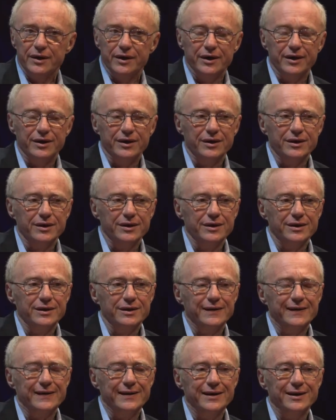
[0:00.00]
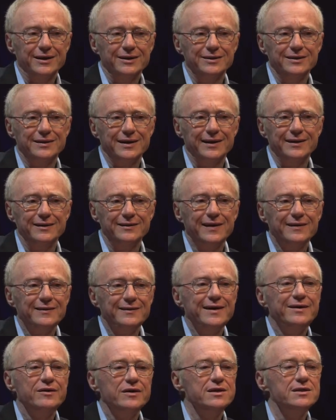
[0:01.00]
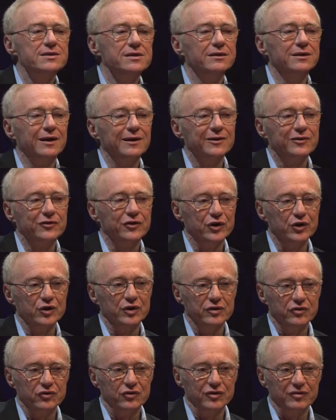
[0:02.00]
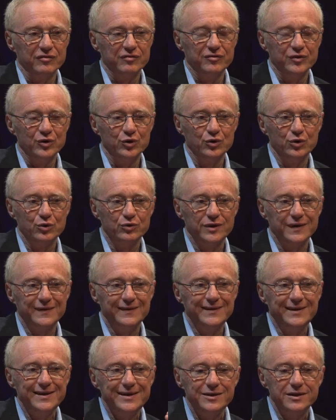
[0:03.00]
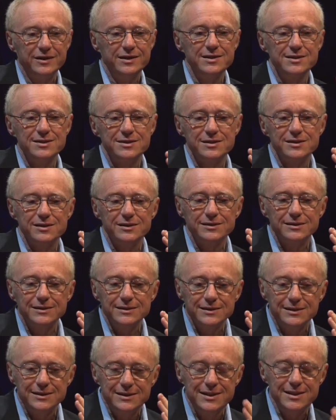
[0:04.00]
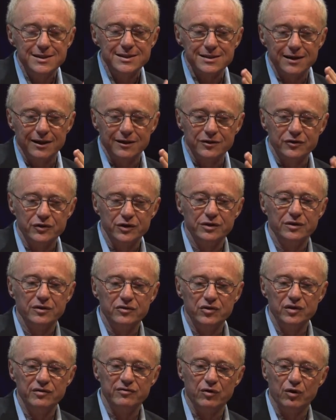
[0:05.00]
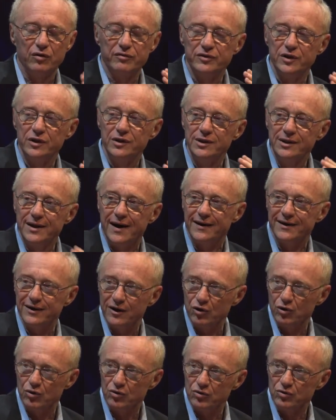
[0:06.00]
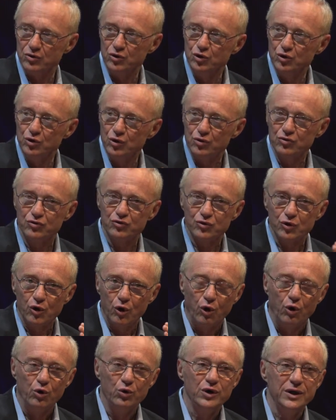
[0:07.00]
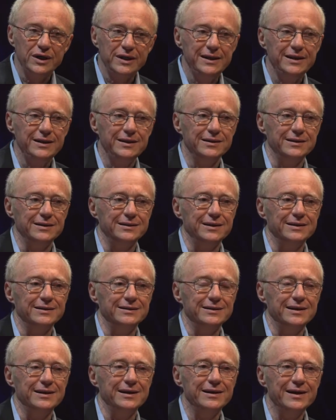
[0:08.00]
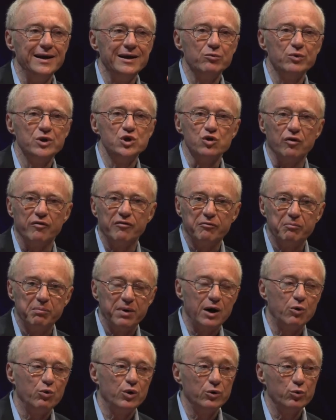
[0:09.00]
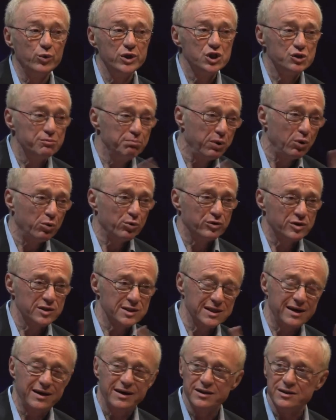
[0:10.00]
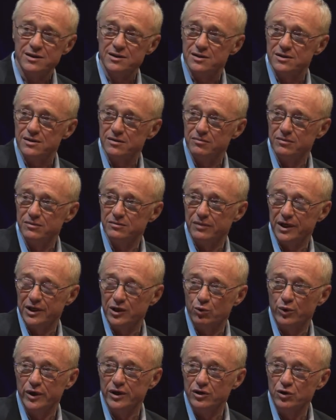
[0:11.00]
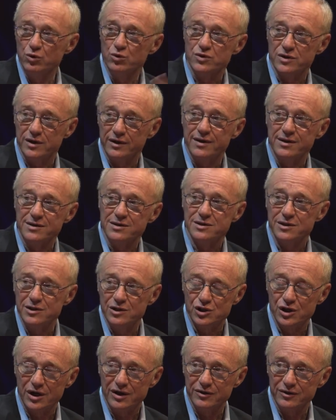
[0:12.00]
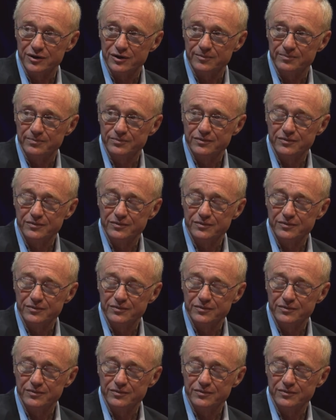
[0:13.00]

Uh, and, and that there is an alternative, you know, that there is this alternative of the dialogue, not only the, the language of power, which both sides, by the way, use against each other.